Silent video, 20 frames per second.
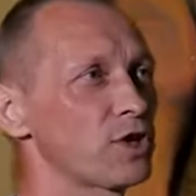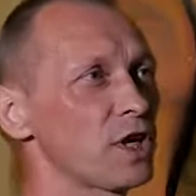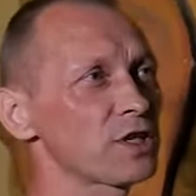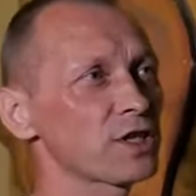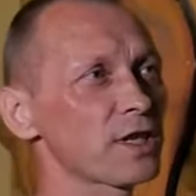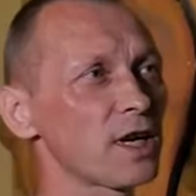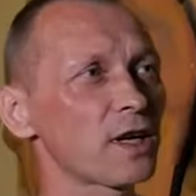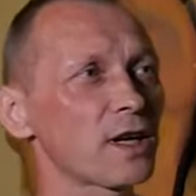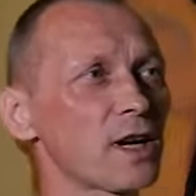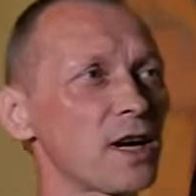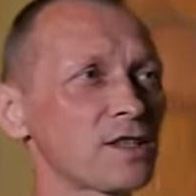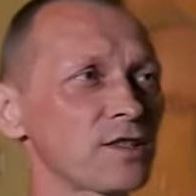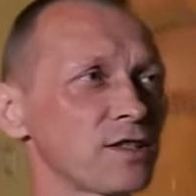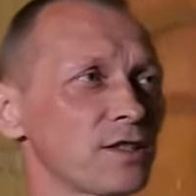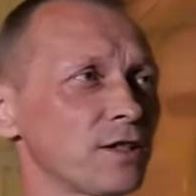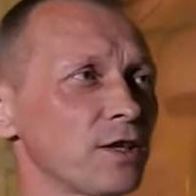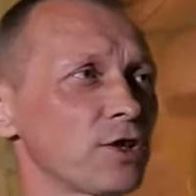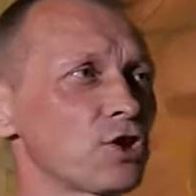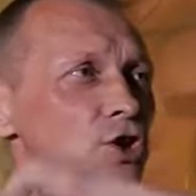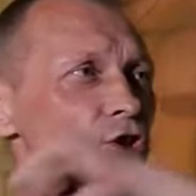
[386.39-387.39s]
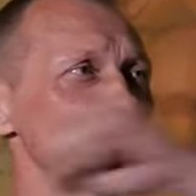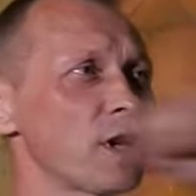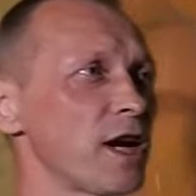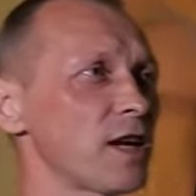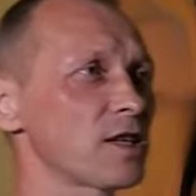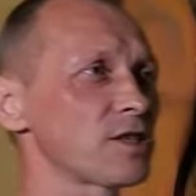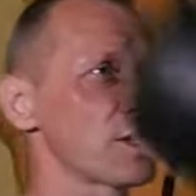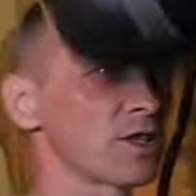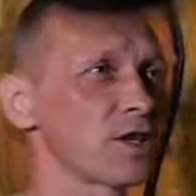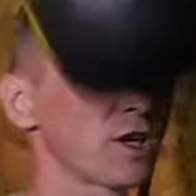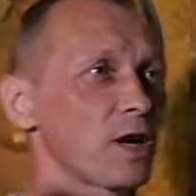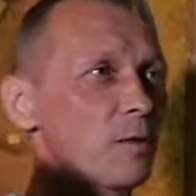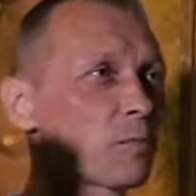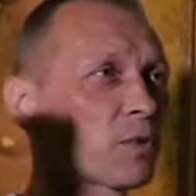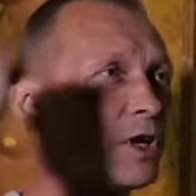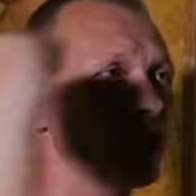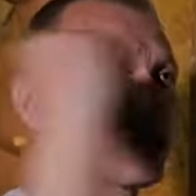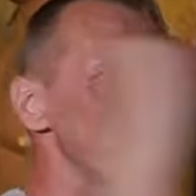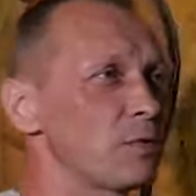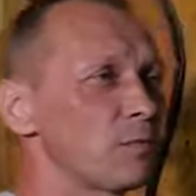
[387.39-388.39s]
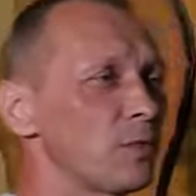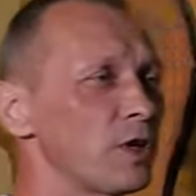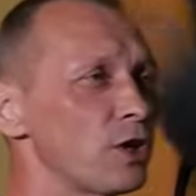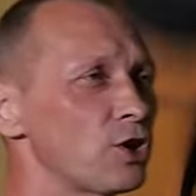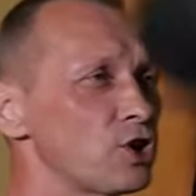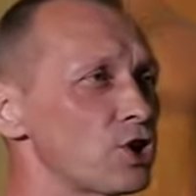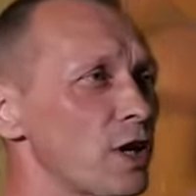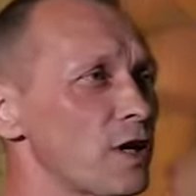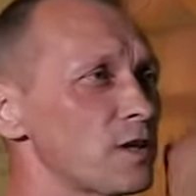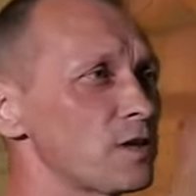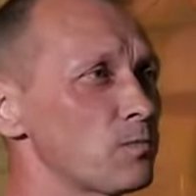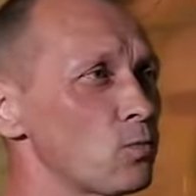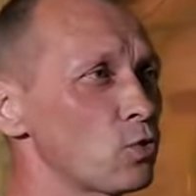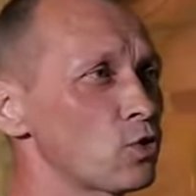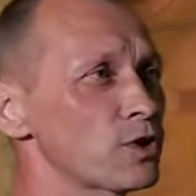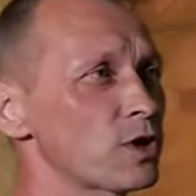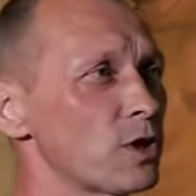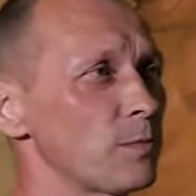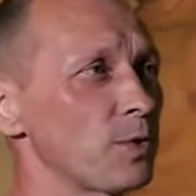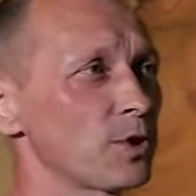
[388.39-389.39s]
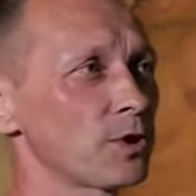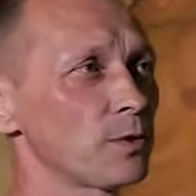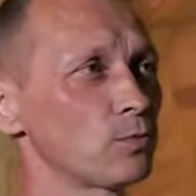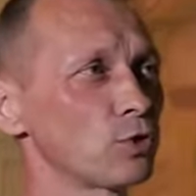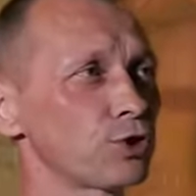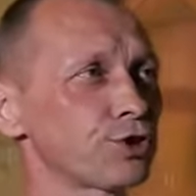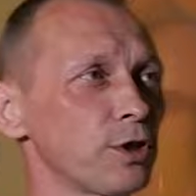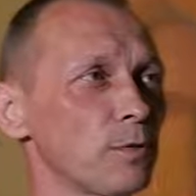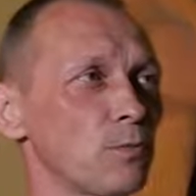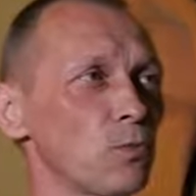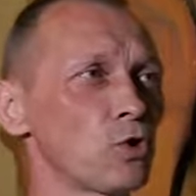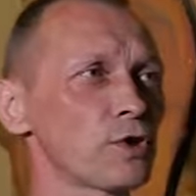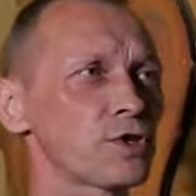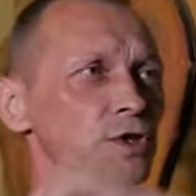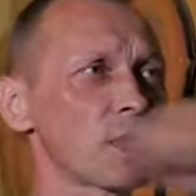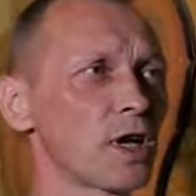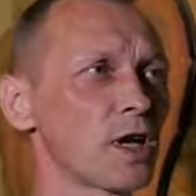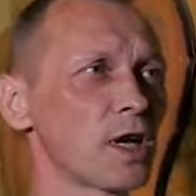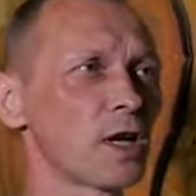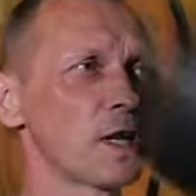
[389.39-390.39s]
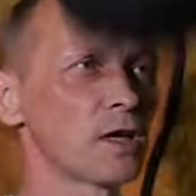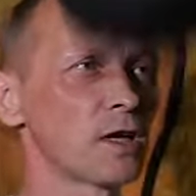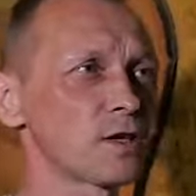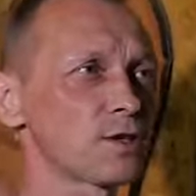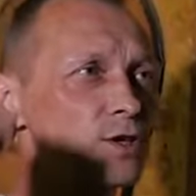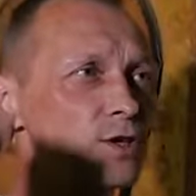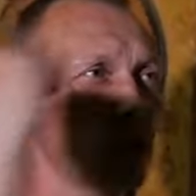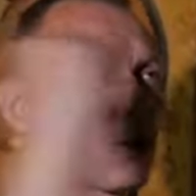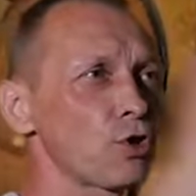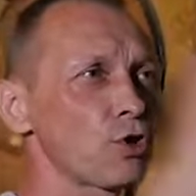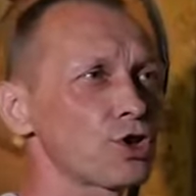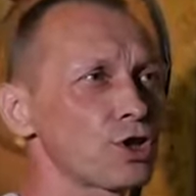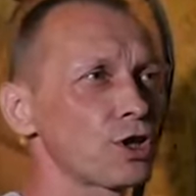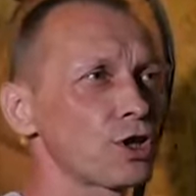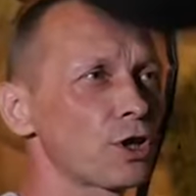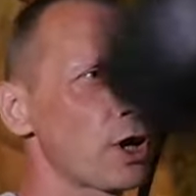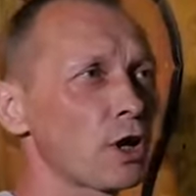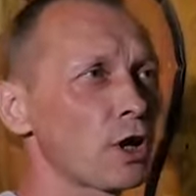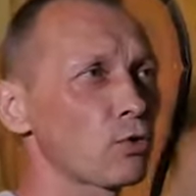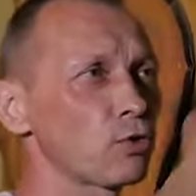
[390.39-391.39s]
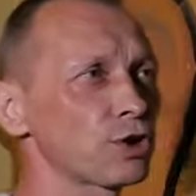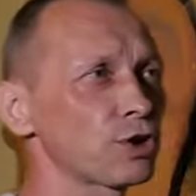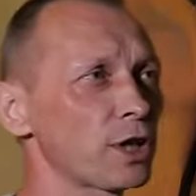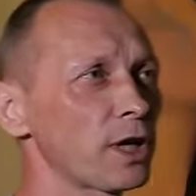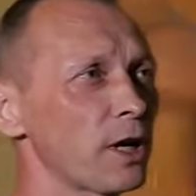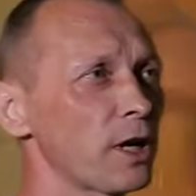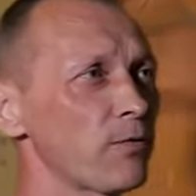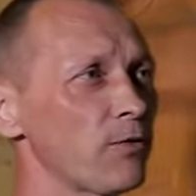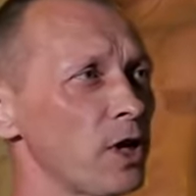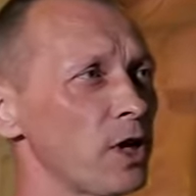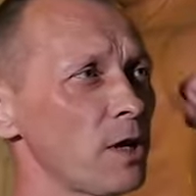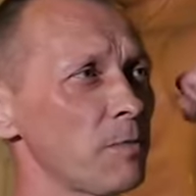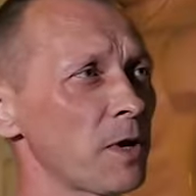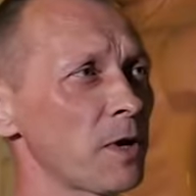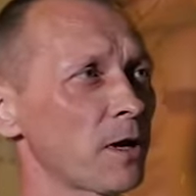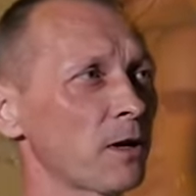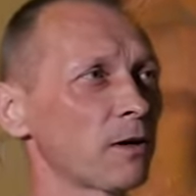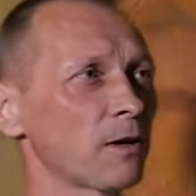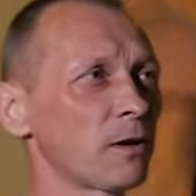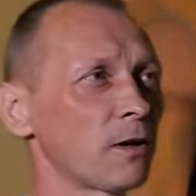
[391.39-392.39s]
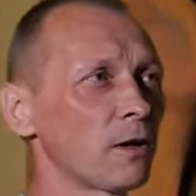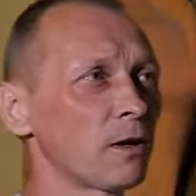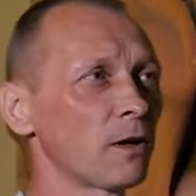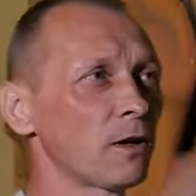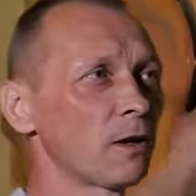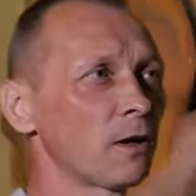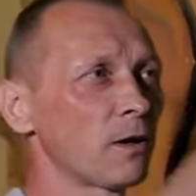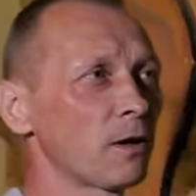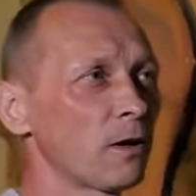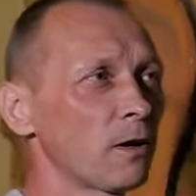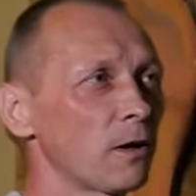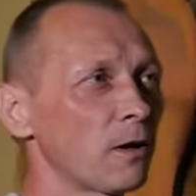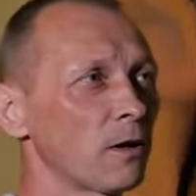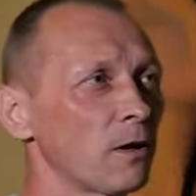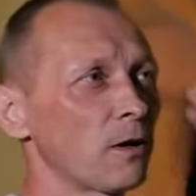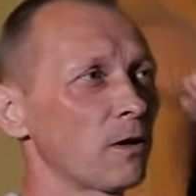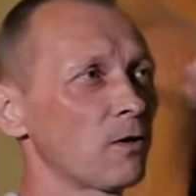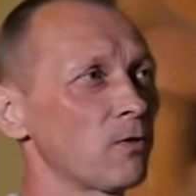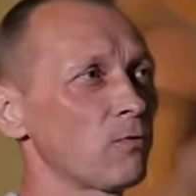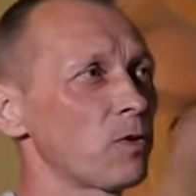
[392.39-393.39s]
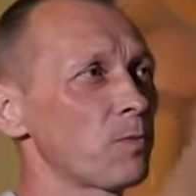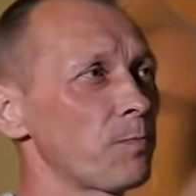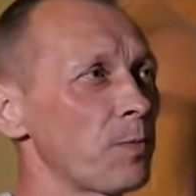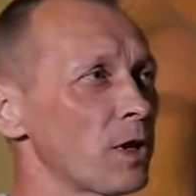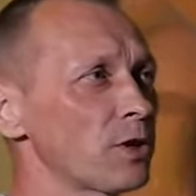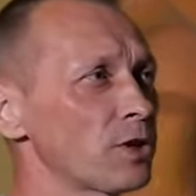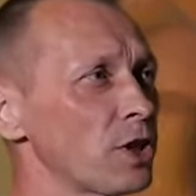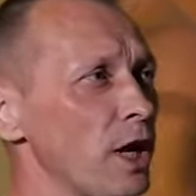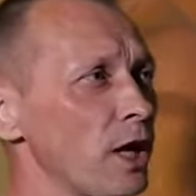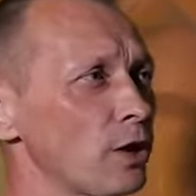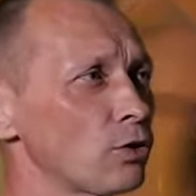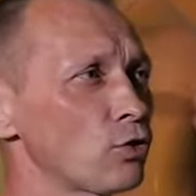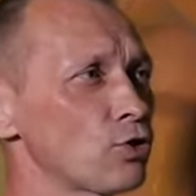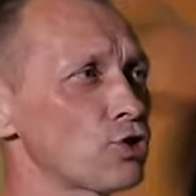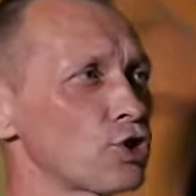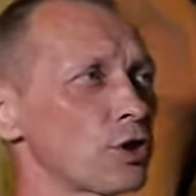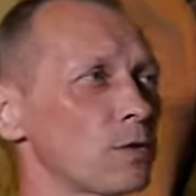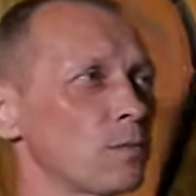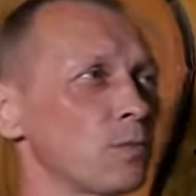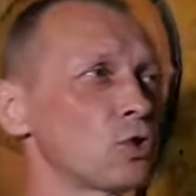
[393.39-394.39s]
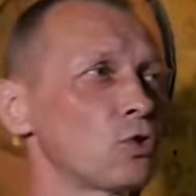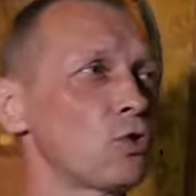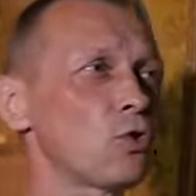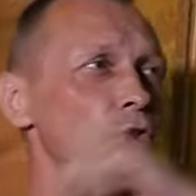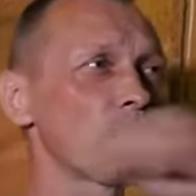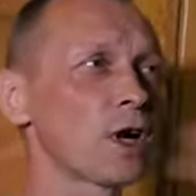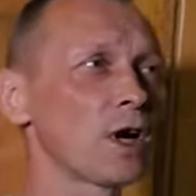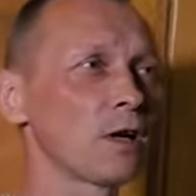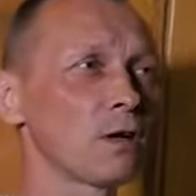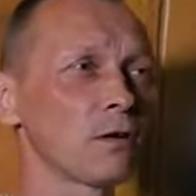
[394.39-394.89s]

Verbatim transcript: This is where the irreversible part of the brain begins, because the brain performs a lot of functions in a very short time.